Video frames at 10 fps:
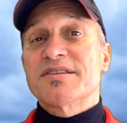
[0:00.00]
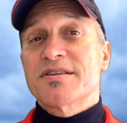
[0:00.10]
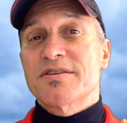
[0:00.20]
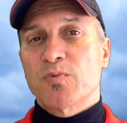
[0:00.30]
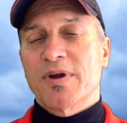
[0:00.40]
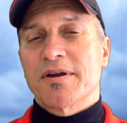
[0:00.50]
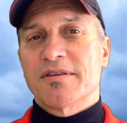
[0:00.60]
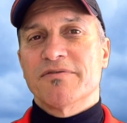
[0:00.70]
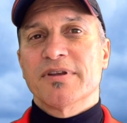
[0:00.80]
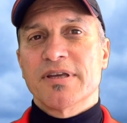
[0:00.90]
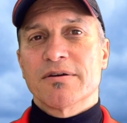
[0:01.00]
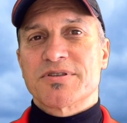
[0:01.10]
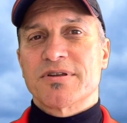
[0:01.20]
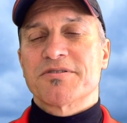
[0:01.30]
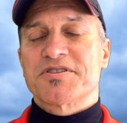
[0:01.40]
is where the video
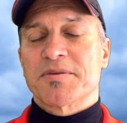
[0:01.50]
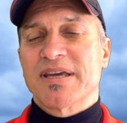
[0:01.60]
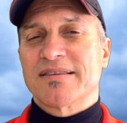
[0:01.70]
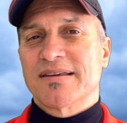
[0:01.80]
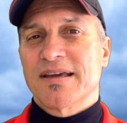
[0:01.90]
starts to make the